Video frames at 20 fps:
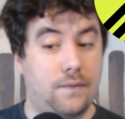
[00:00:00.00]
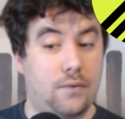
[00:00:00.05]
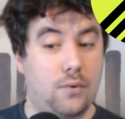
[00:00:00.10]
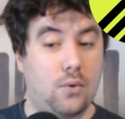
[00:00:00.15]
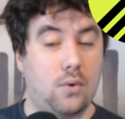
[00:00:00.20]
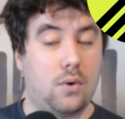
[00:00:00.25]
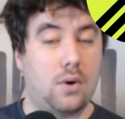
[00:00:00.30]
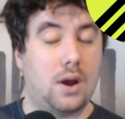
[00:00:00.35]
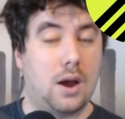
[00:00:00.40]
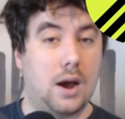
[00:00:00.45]

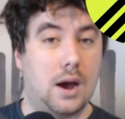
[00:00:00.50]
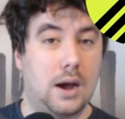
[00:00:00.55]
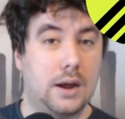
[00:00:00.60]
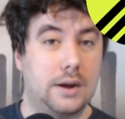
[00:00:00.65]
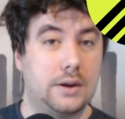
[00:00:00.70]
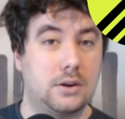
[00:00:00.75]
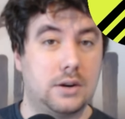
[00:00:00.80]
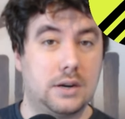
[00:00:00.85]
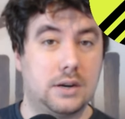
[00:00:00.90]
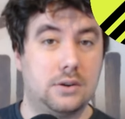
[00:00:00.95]

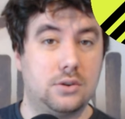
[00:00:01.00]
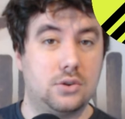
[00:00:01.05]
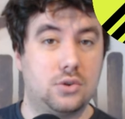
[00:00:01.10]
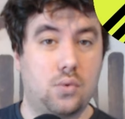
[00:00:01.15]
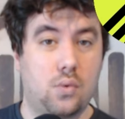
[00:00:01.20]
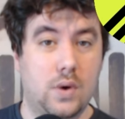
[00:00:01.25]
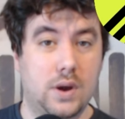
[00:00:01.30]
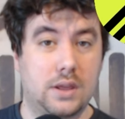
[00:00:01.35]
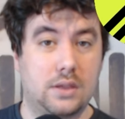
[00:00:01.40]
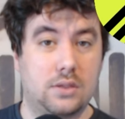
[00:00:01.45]

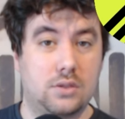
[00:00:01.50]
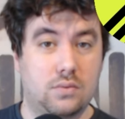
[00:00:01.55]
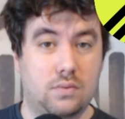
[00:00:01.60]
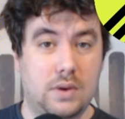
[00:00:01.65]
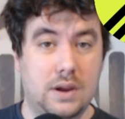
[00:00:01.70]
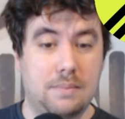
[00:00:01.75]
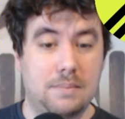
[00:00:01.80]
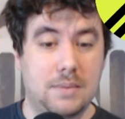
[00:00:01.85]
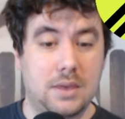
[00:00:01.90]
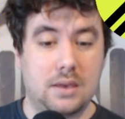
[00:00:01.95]

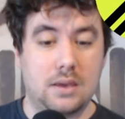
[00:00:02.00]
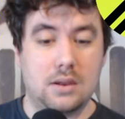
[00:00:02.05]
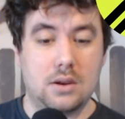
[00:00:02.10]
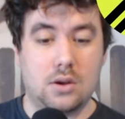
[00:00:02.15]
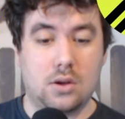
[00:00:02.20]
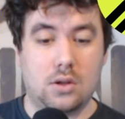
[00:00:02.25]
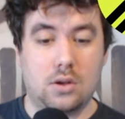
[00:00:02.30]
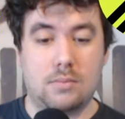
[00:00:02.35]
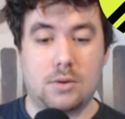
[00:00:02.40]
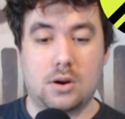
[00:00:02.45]
$423 million
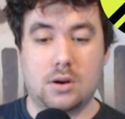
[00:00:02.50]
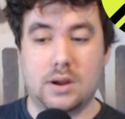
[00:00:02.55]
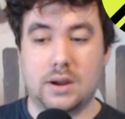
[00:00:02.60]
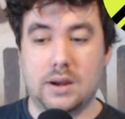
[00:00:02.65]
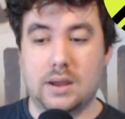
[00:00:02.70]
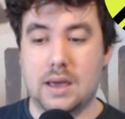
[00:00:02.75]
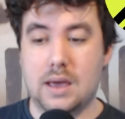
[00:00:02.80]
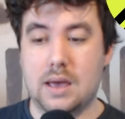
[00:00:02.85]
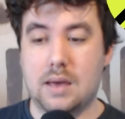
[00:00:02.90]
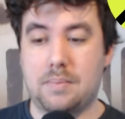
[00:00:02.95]
market
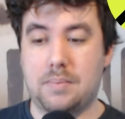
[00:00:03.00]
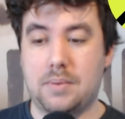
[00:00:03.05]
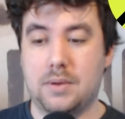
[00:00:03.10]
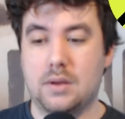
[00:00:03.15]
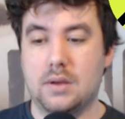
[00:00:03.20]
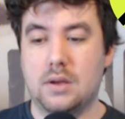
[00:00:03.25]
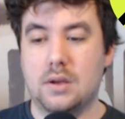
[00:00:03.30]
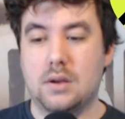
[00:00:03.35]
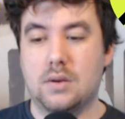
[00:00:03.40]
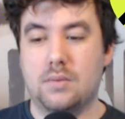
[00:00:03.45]
cap,
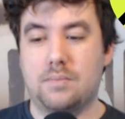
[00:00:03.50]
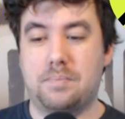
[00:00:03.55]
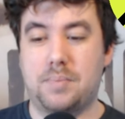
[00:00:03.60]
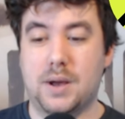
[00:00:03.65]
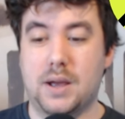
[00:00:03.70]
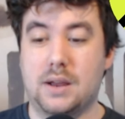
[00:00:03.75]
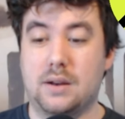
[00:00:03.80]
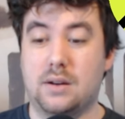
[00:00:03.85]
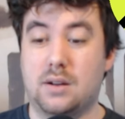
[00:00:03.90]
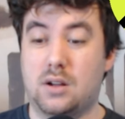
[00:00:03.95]

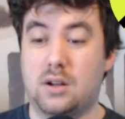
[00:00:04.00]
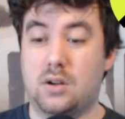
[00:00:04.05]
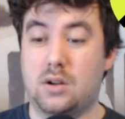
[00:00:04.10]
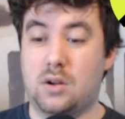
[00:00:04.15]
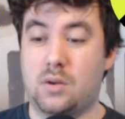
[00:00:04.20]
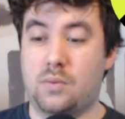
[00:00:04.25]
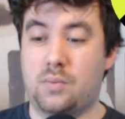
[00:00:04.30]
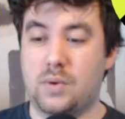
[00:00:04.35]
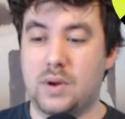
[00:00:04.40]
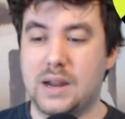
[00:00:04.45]
but
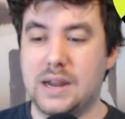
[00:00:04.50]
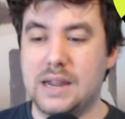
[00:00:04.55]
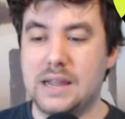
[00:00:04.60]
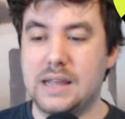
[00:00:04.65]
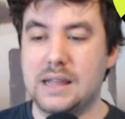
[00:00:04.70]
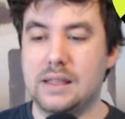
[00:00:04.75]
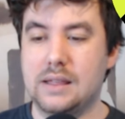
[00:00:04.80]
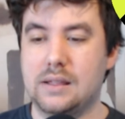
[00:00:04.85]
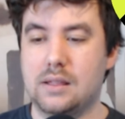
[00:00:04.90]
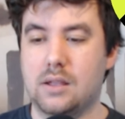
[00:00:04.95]
a
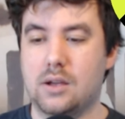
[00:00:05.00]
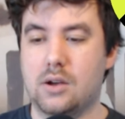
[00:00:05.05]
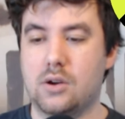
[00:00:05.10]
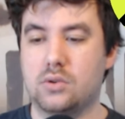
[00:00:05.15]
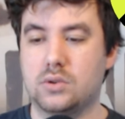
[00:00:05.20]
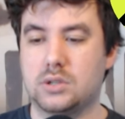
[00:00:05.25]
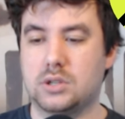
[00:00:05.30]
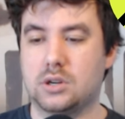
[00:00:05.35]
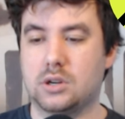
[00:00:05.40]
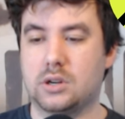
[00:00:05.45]
really low
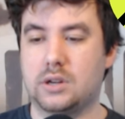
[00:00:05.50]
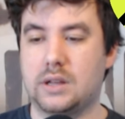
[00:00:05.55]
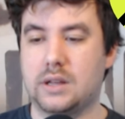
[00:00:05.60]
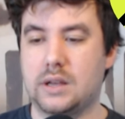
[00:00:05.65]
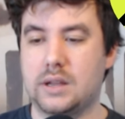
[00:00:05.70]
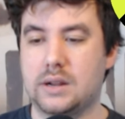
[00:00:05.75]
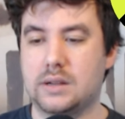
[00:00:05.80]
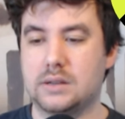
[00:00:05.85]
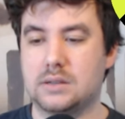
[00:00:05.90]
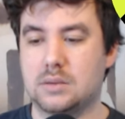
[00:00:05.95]

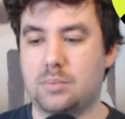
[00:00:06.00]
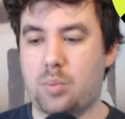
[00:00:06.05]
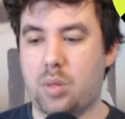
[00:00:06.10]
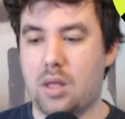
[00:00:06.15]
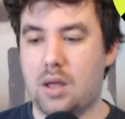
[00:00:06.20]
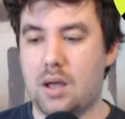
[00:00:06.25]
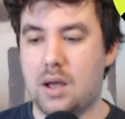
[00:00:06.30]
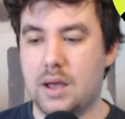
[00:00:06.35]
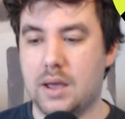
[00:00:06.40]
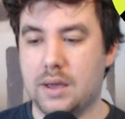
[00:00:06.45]
circulating
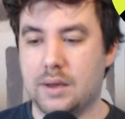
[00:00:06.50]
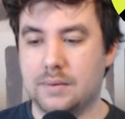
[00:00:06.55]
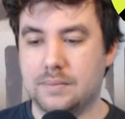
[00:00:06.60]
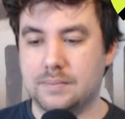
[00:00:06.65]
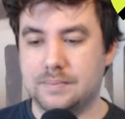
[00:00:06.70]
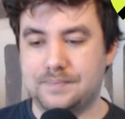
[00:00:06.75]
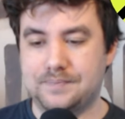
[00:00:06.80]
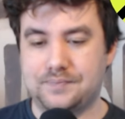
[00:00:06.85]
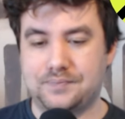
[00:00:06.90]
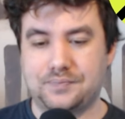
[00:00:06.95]
supply.
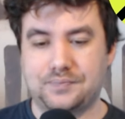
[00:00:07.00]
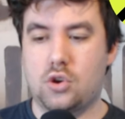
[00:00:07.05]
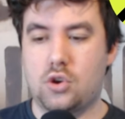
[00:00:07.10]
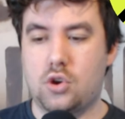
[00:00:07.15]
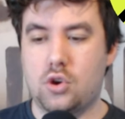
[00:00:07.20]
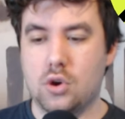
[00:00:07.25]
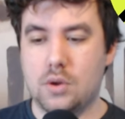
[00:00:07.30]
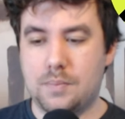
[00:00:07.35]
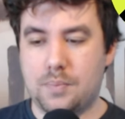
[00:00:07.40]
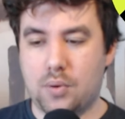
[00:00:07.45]

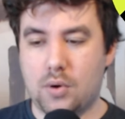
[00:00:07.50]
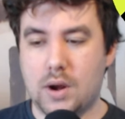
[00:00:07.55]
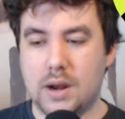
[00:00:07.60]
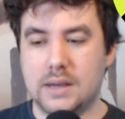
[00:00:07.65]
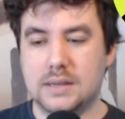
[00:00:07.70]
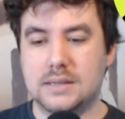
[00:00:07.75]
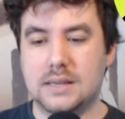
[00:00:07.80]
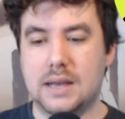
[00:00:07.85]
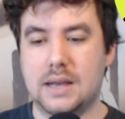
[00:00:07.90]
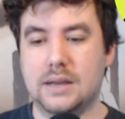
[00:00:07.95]
Good
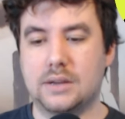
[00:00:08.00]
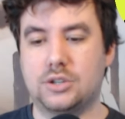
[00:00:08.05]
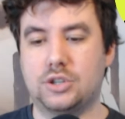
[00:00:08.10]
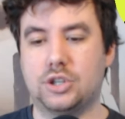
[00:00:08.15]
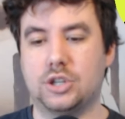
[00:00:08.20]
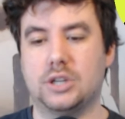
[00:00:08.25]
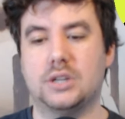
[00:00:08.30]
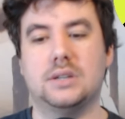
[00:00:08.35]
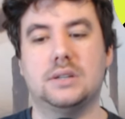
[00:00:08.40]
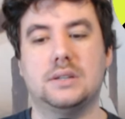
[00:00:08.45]
price
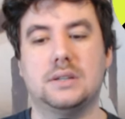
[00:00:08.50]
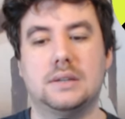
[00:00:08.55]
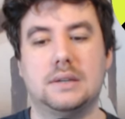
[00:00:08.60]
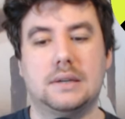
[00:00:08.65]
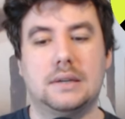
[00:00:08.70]
action.